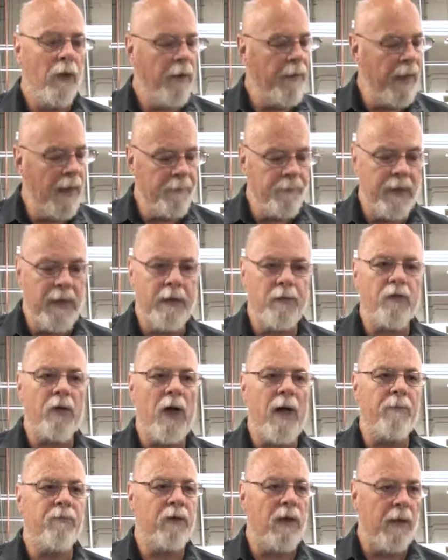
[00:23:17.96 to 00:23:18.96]
There are that many
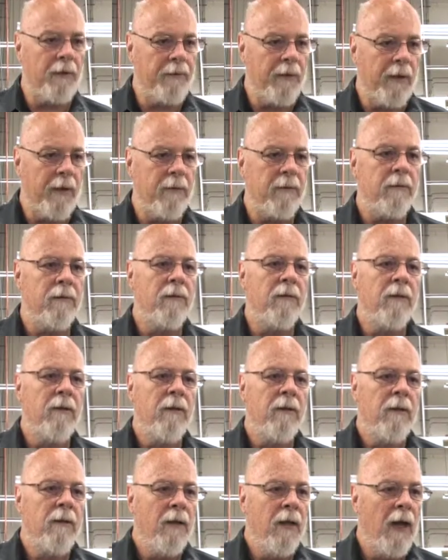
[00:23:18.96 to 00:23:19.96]
jobs out
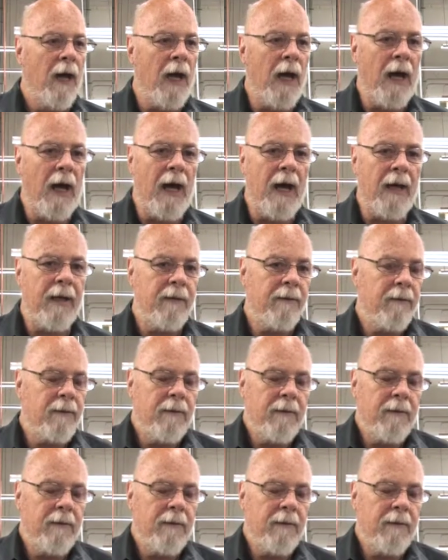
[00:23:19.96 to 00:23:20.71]
there.